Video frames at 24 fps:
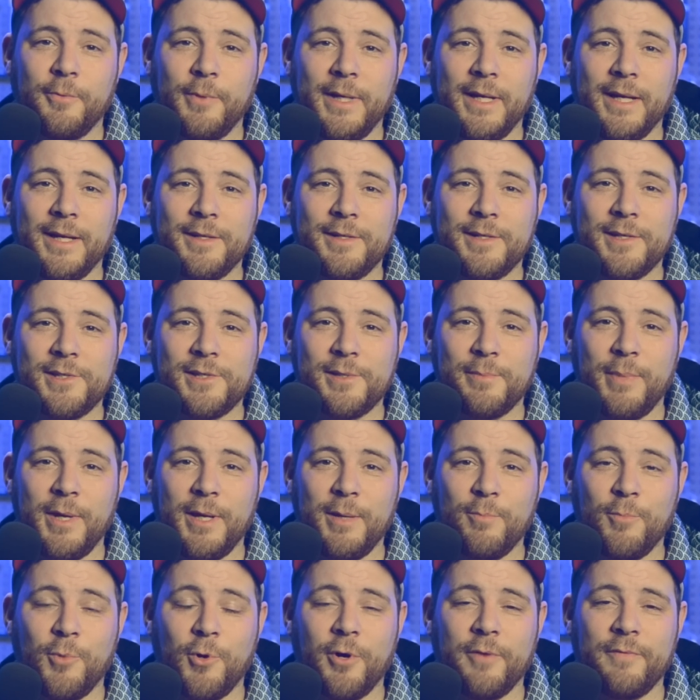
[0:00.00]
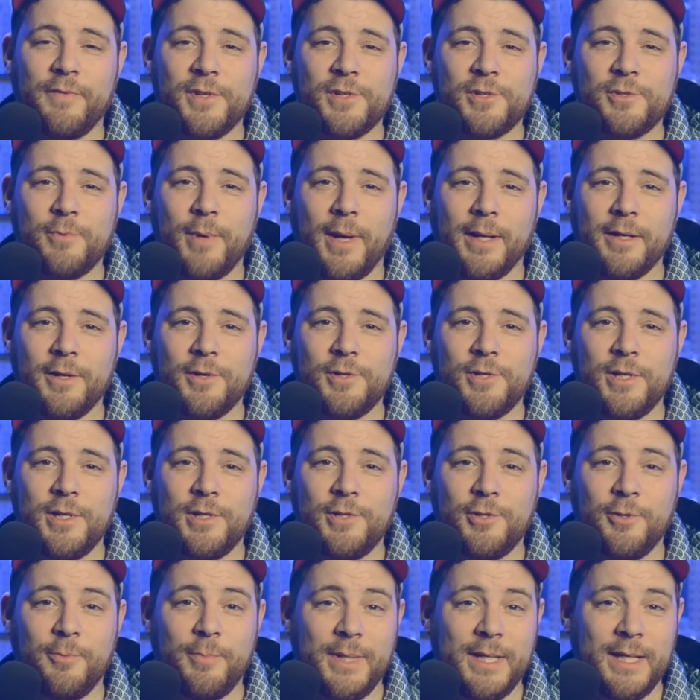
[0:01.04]
we anticipate more of this strategy
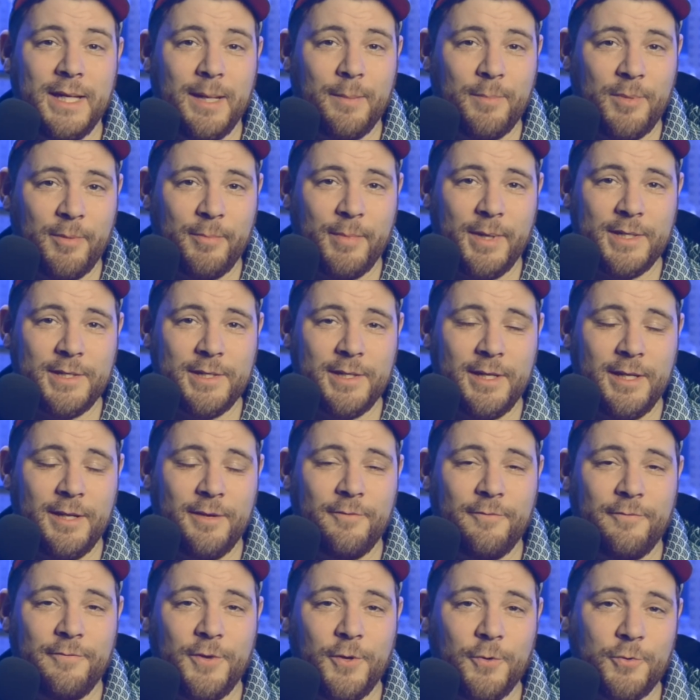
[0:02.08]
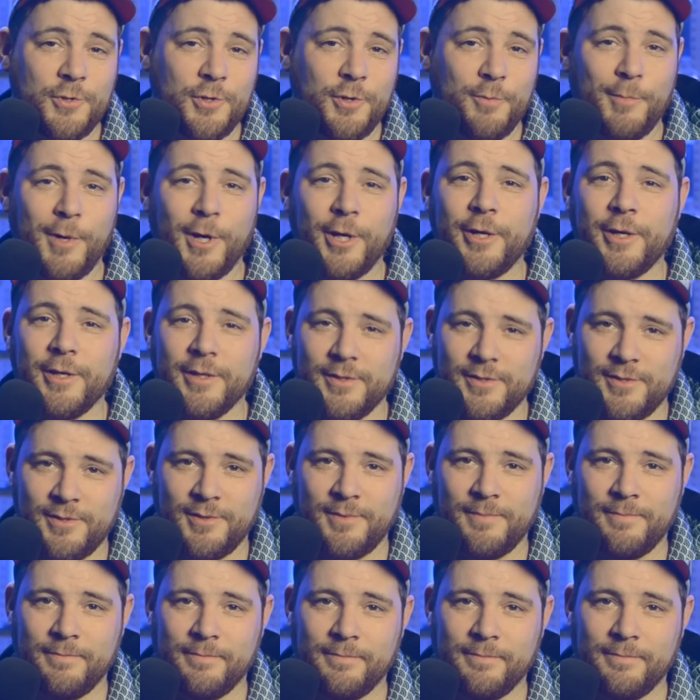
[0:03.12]
to be implemented in future markets.